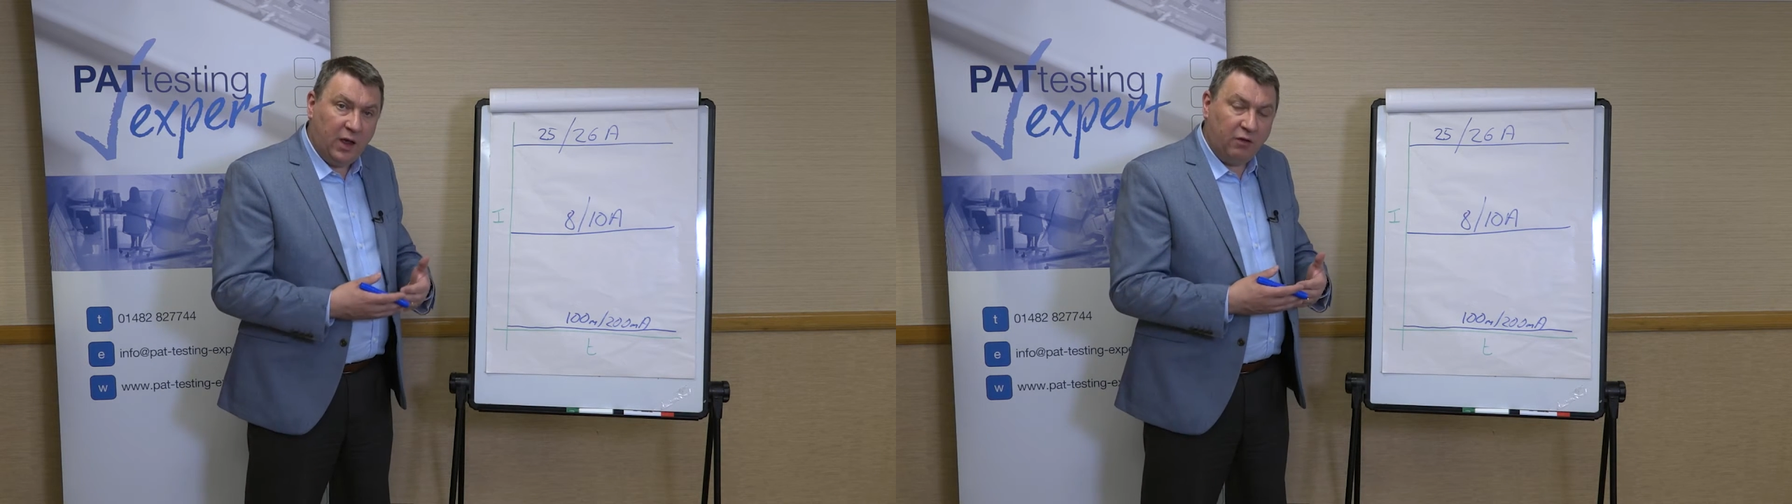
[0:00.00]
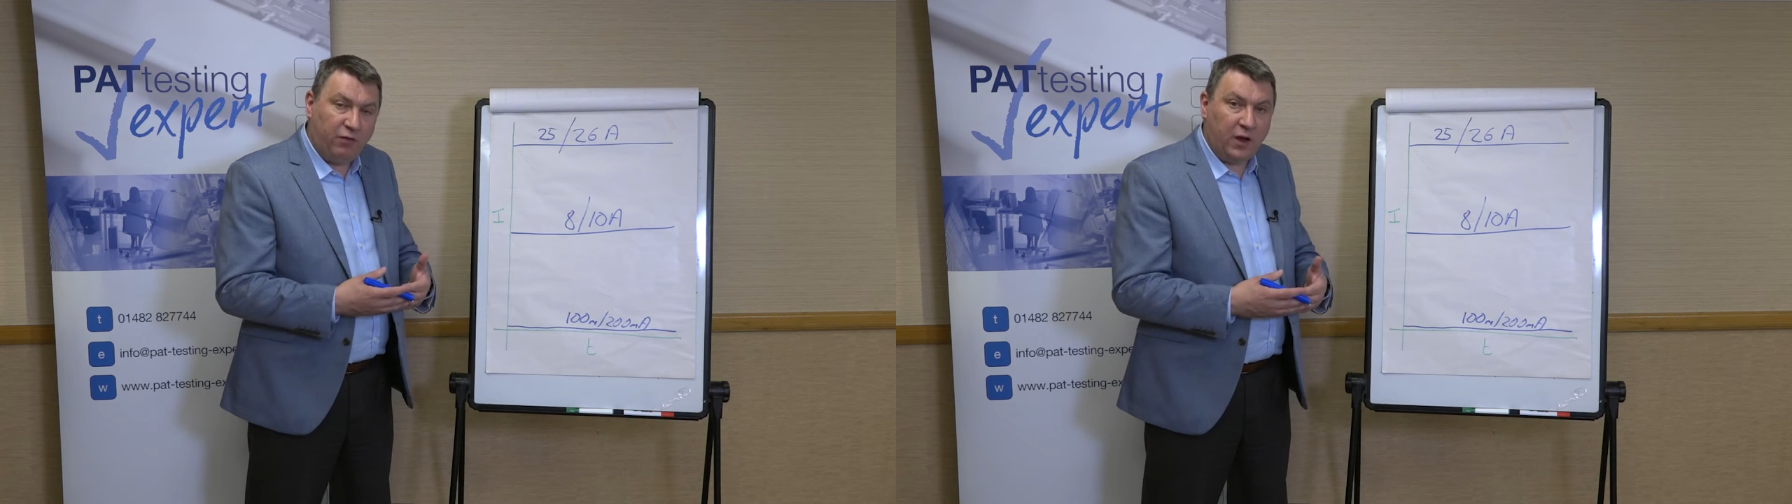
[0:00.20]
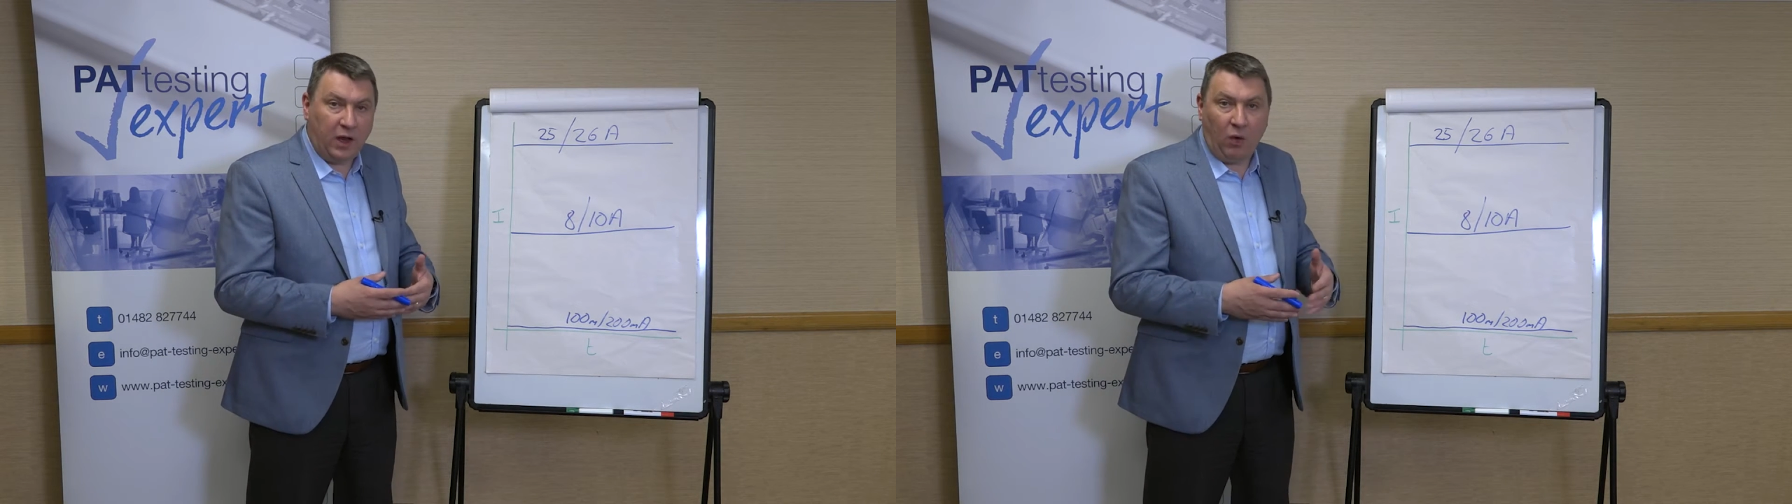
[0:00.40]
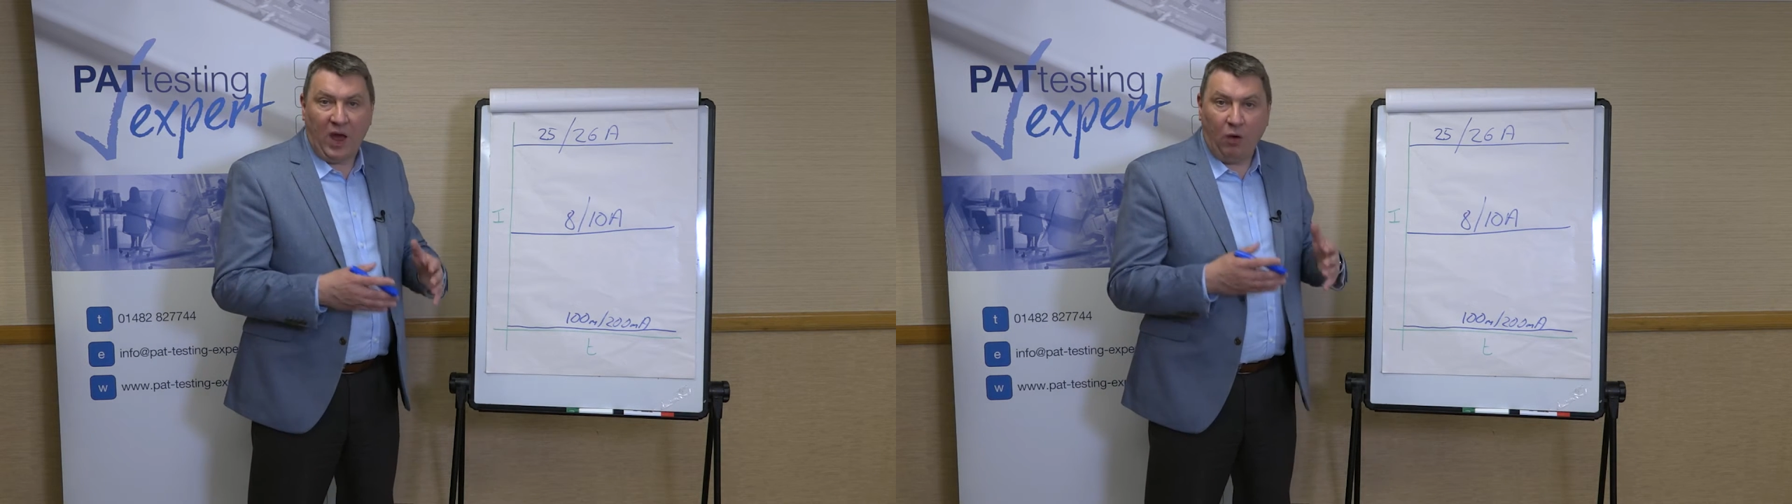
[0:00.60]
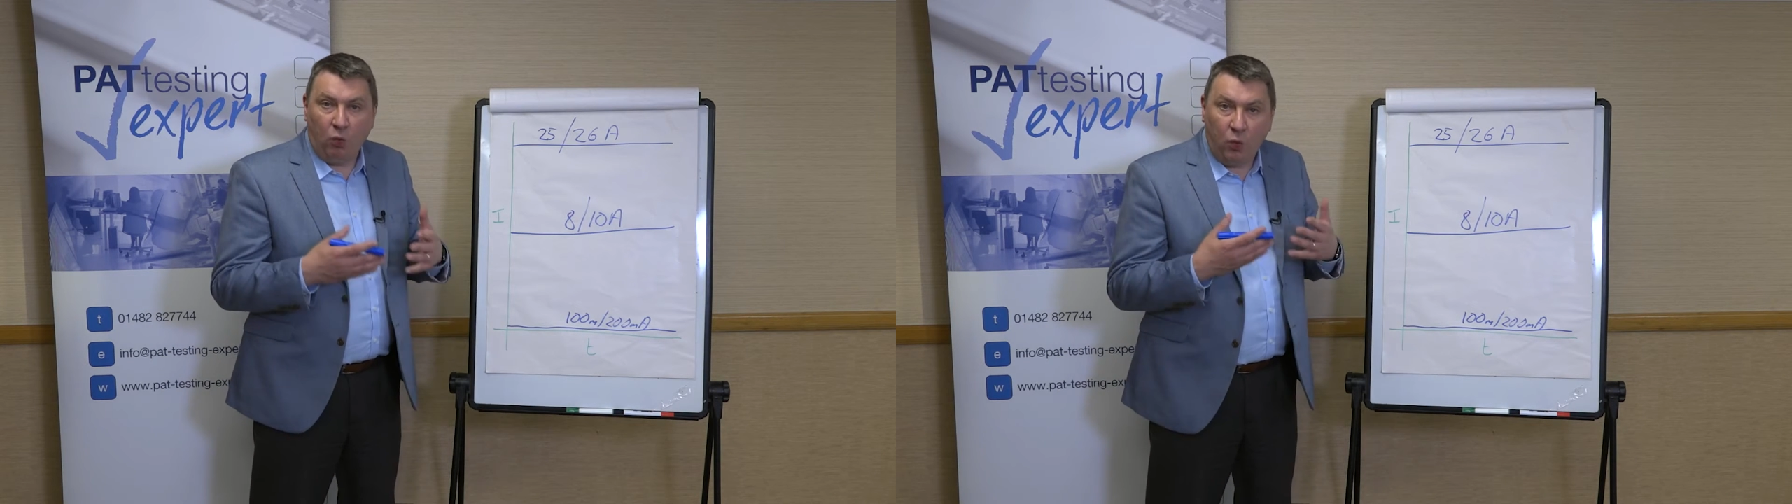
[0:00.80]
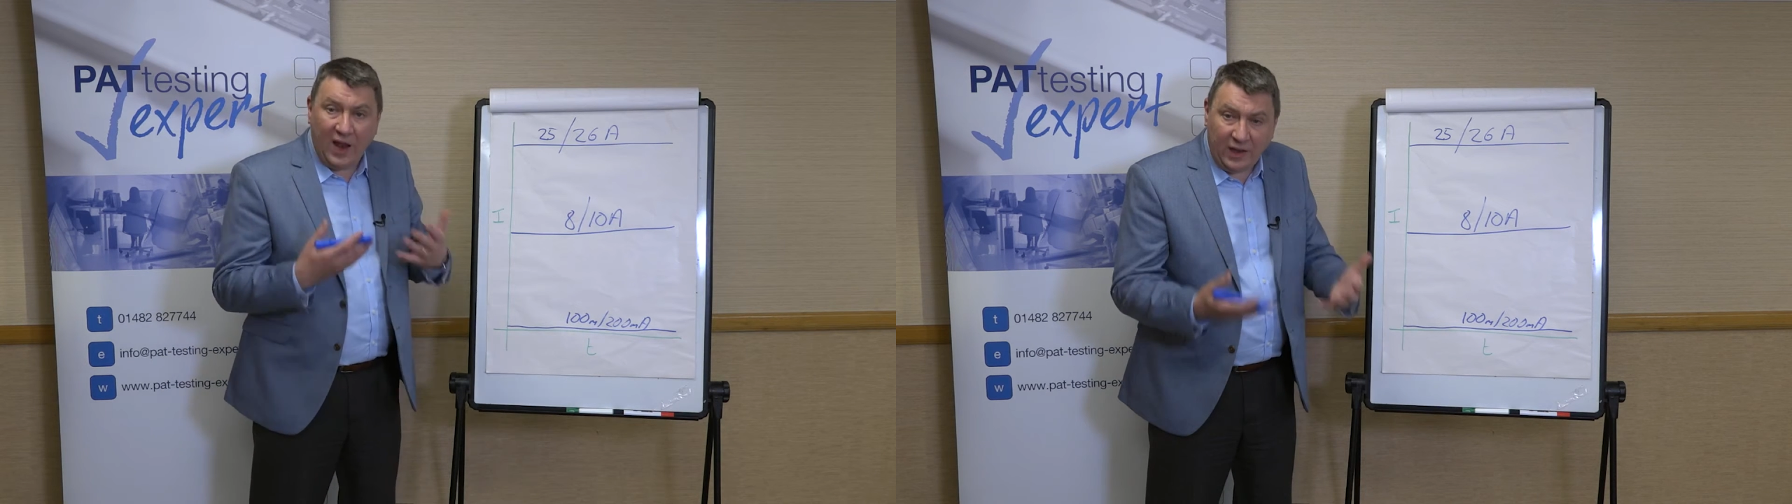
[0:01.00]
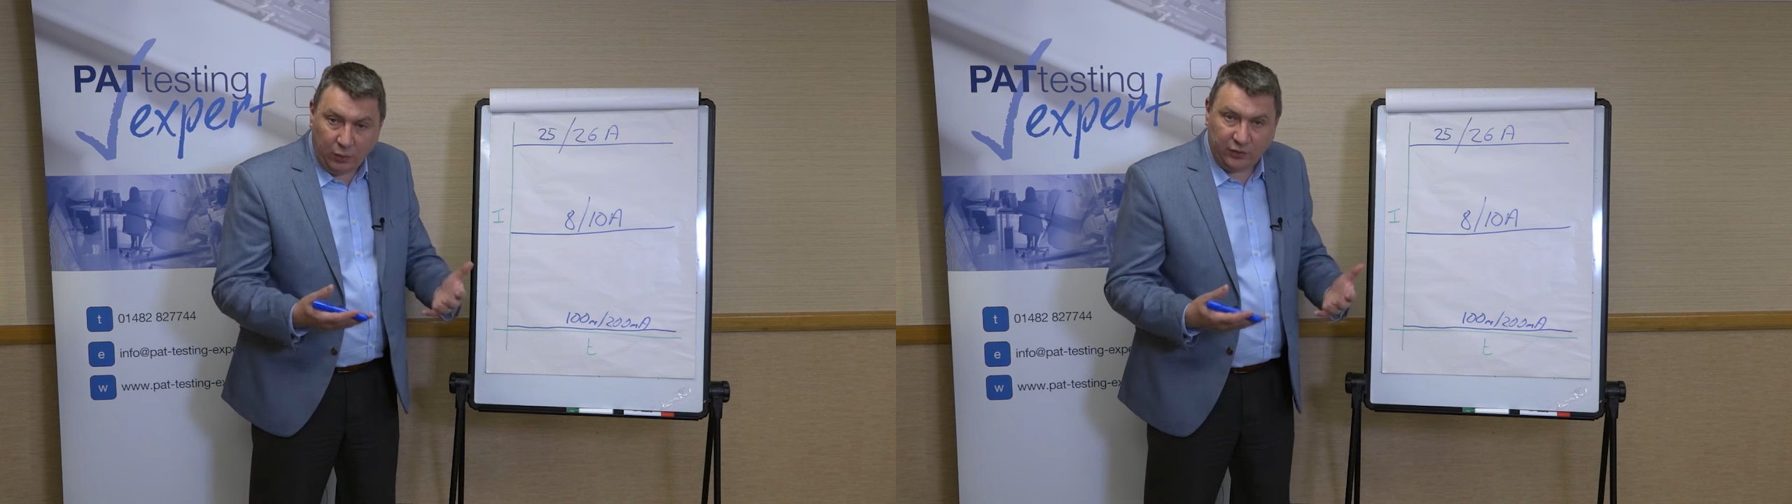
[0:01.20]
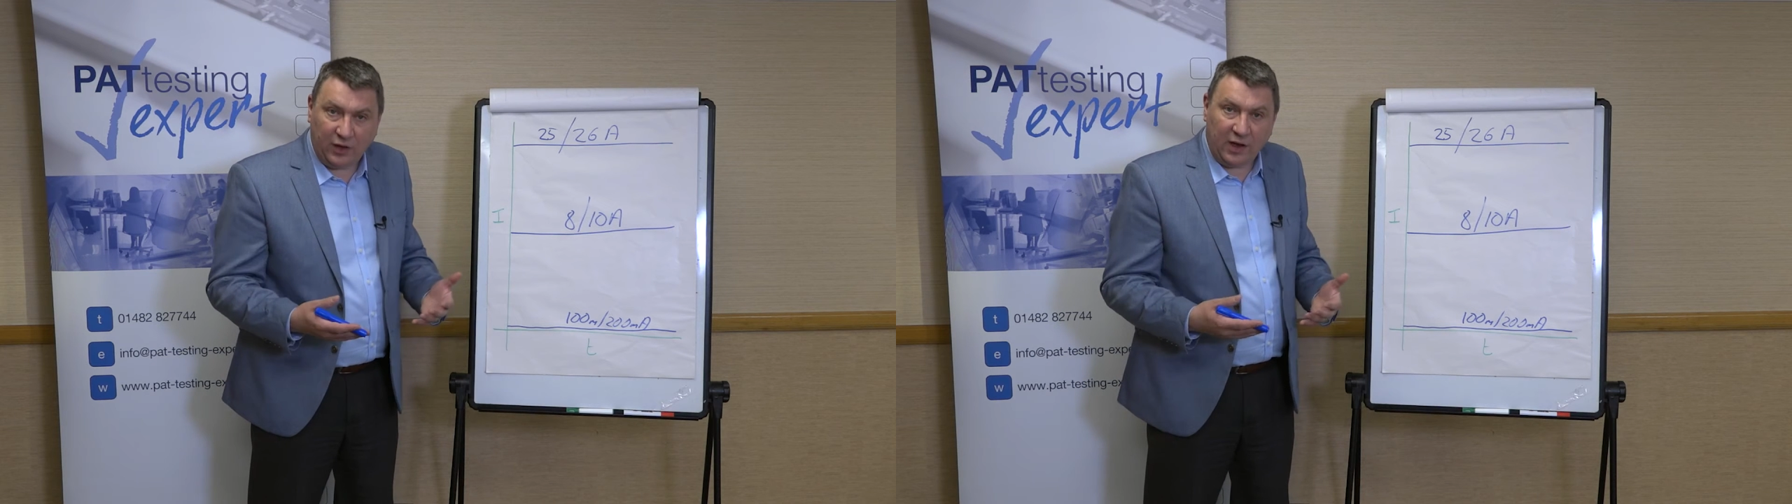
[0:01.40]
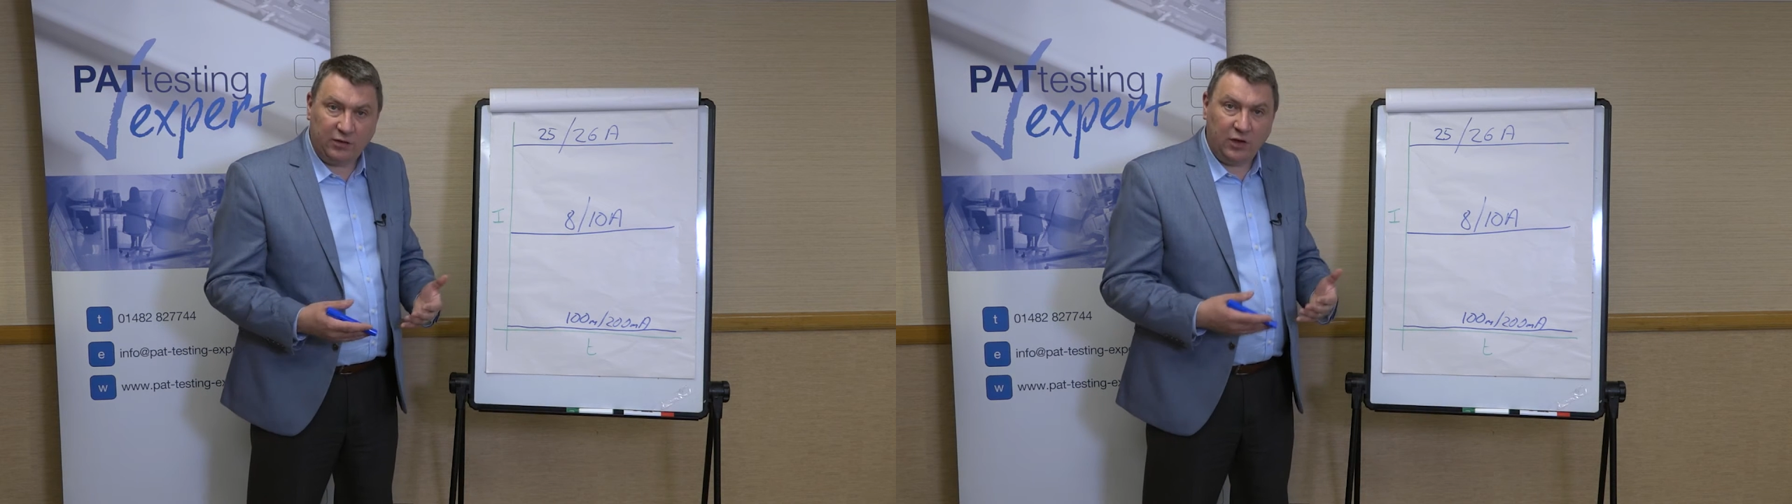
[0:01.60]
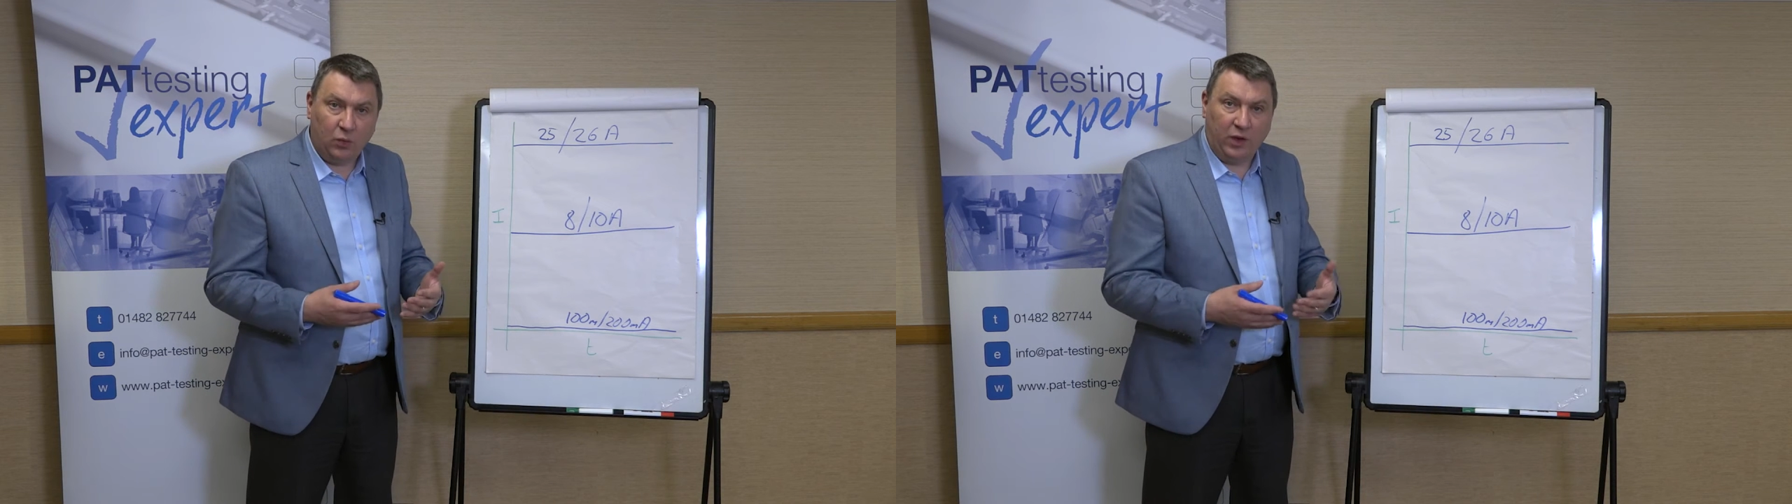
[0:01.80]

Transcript: and find out how well it was connected,